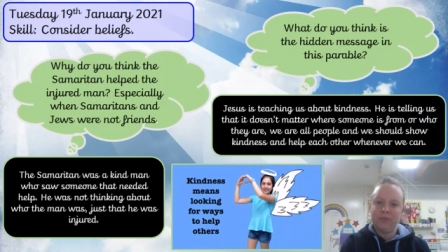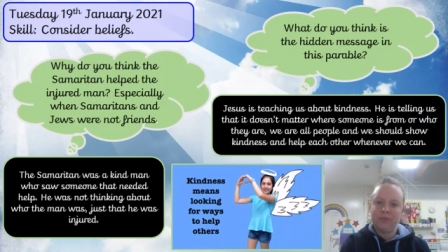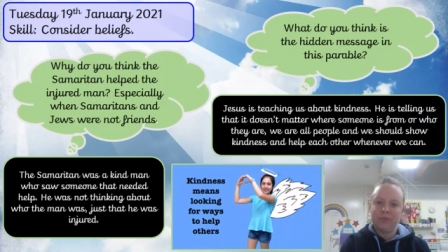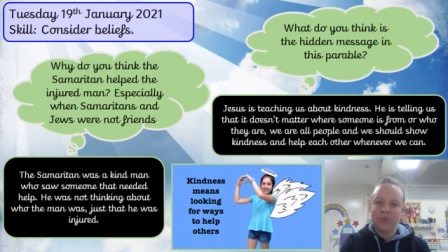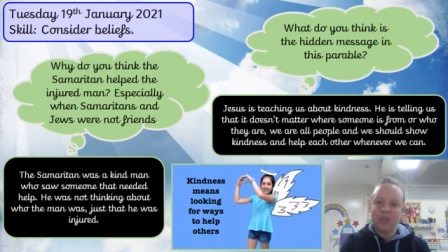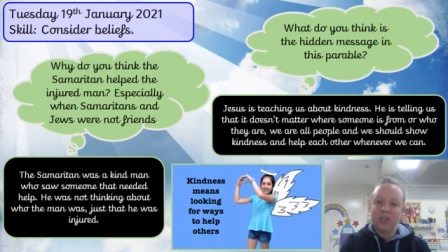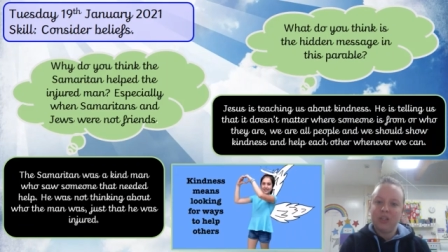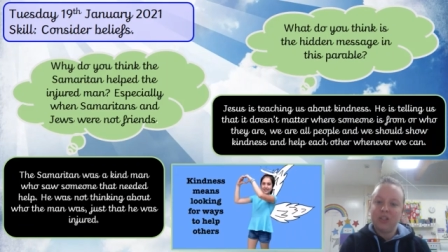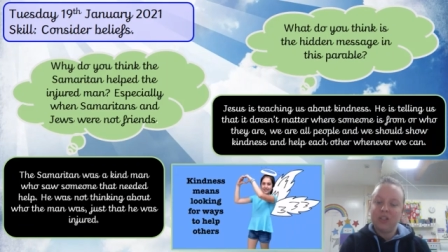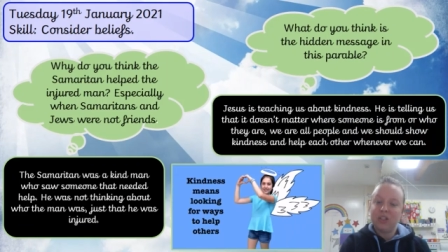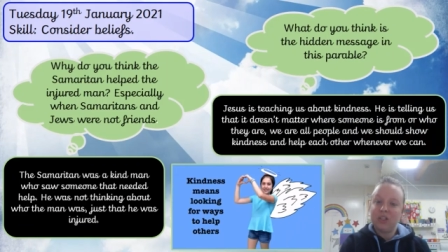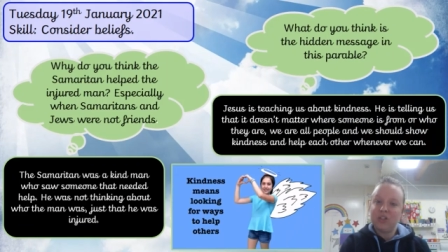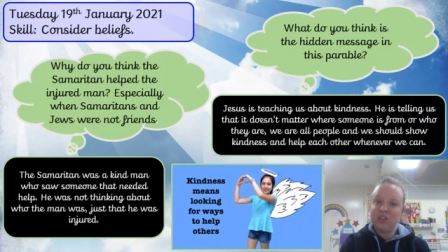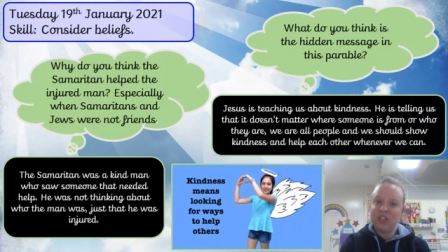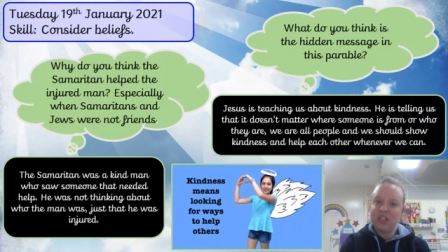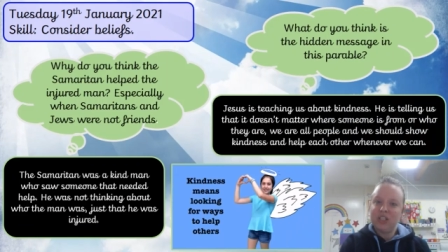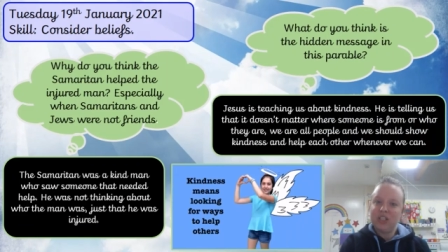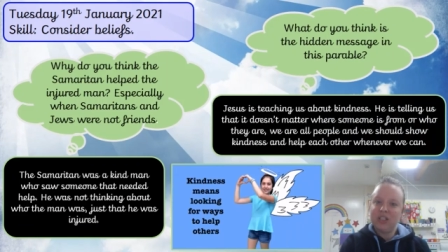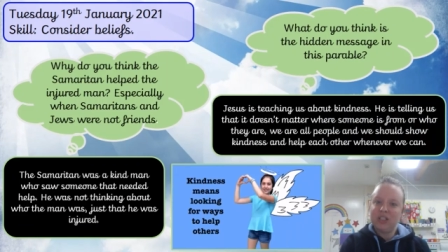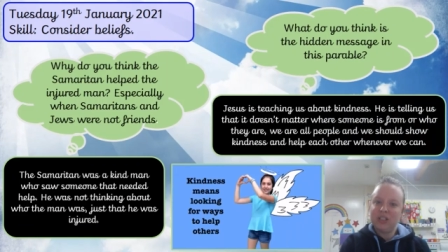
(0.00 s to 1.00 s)
So
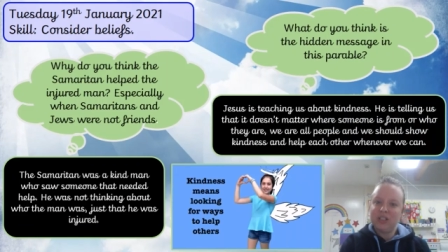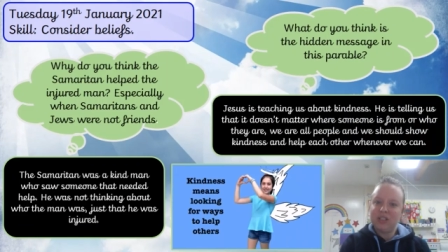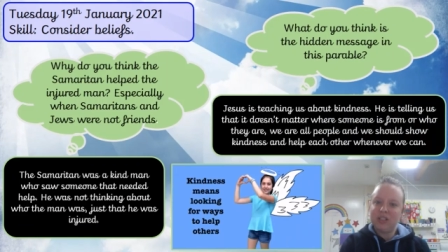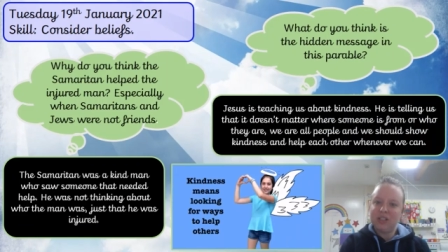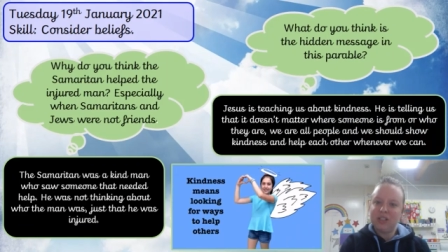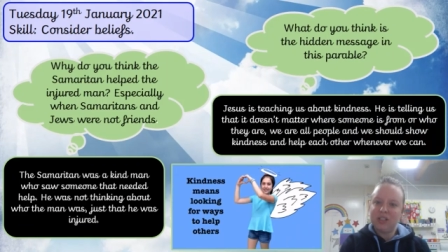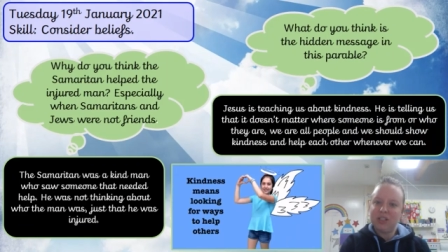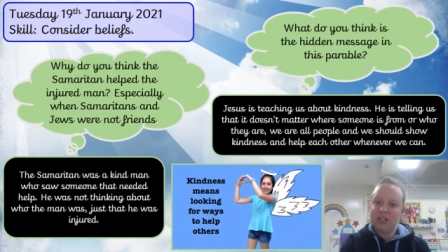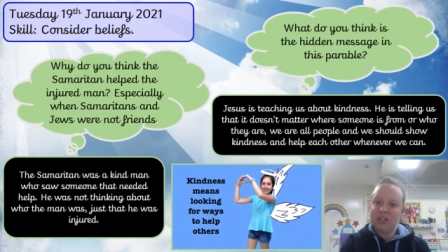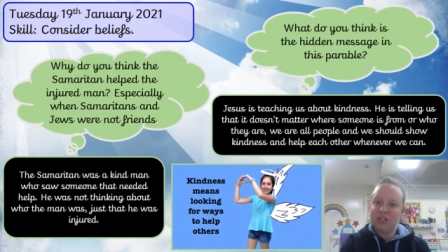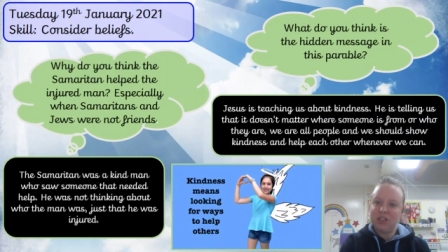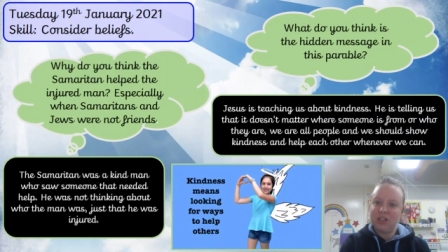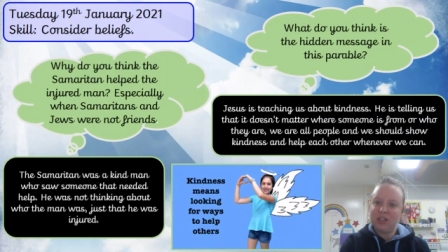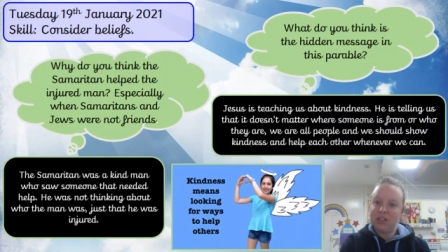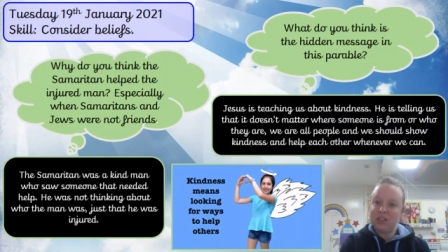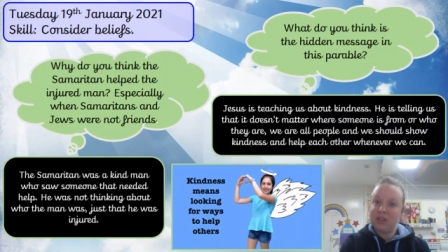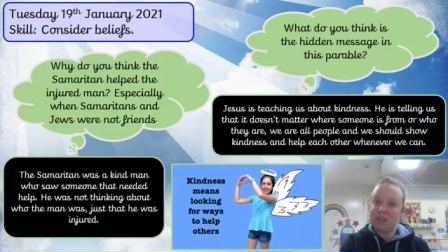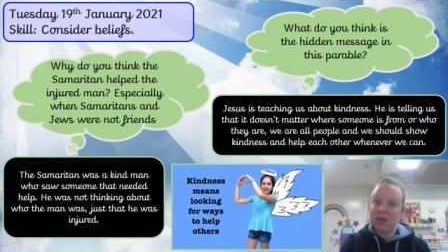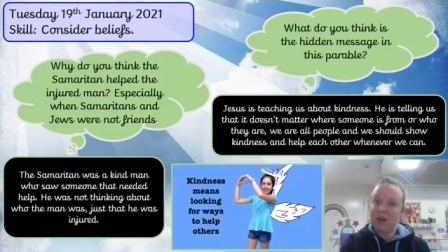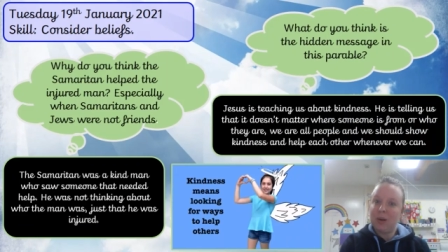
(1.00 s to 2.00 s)
Jesus is teaching
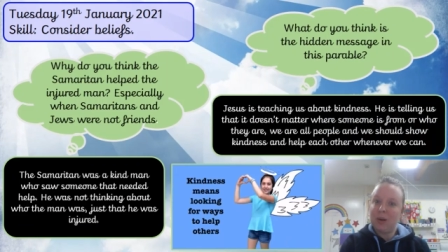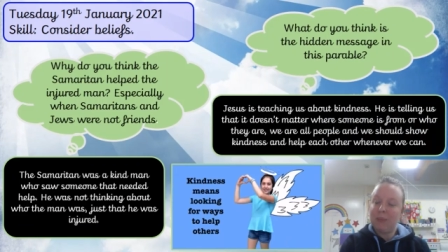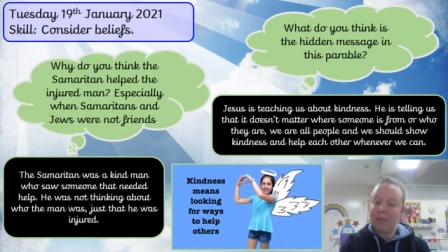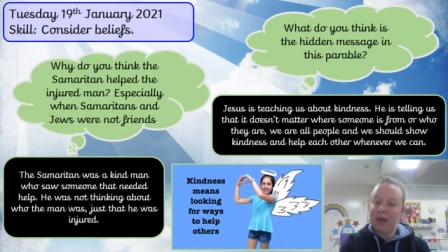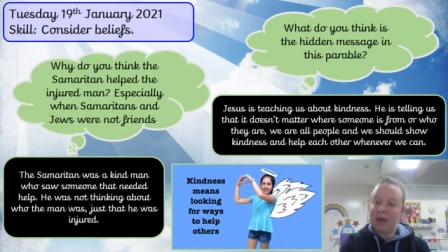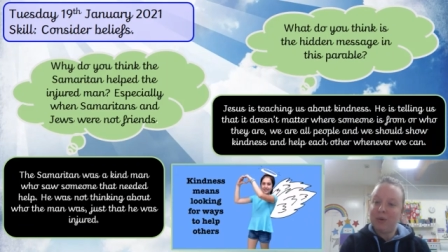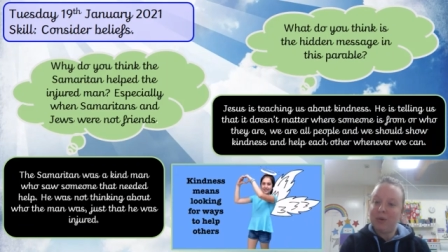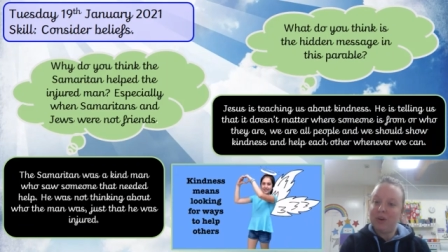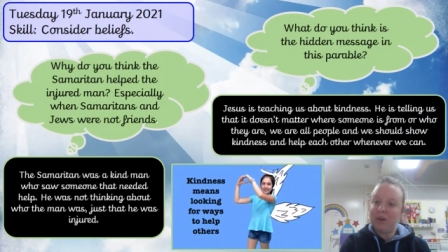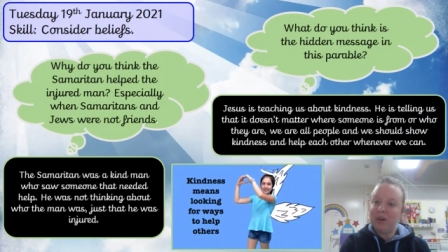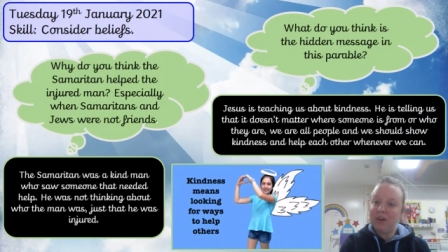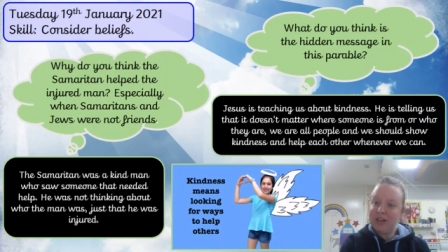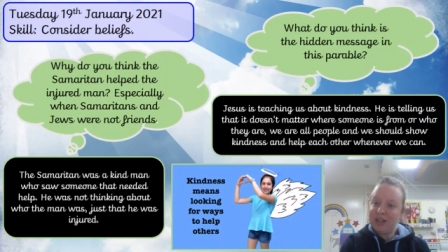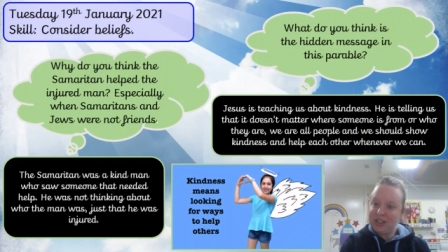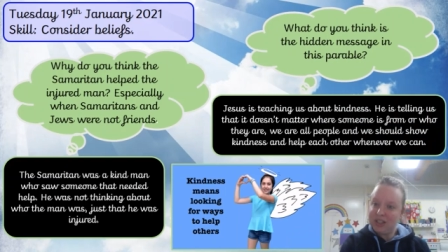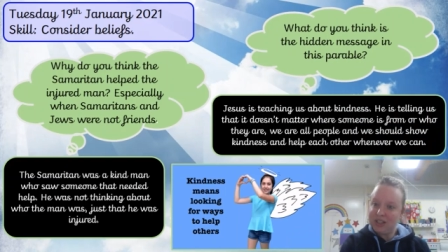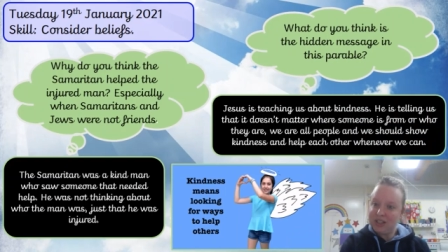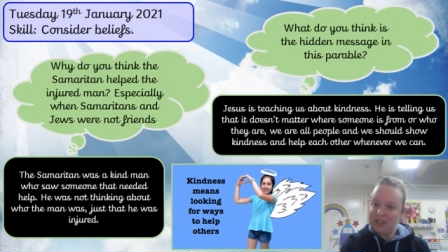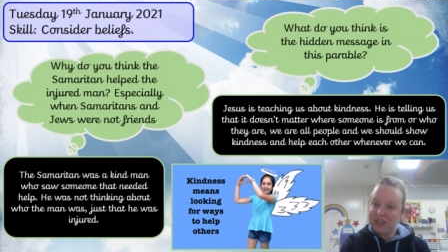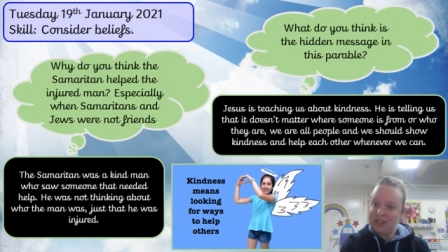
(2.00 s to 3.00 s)
us about
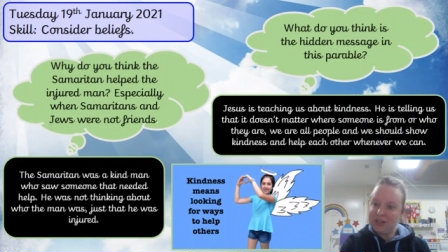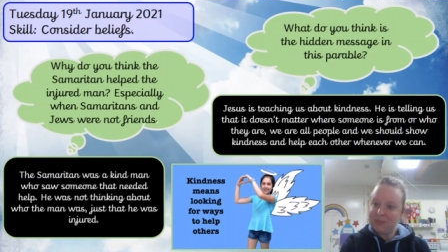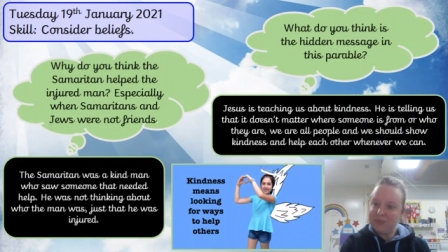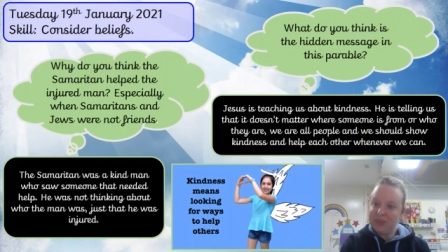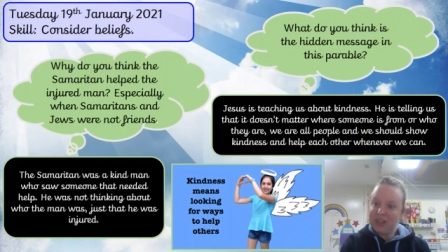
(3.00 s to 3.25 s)
kindness.